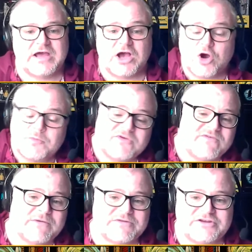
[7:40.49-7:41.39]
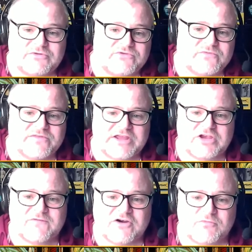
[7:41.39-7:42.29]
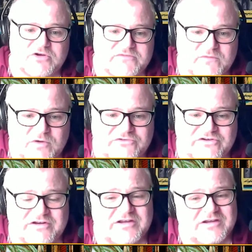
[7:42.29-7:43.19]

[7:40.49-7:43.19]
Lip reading: I hope you found it useful. Thank you very much for watching.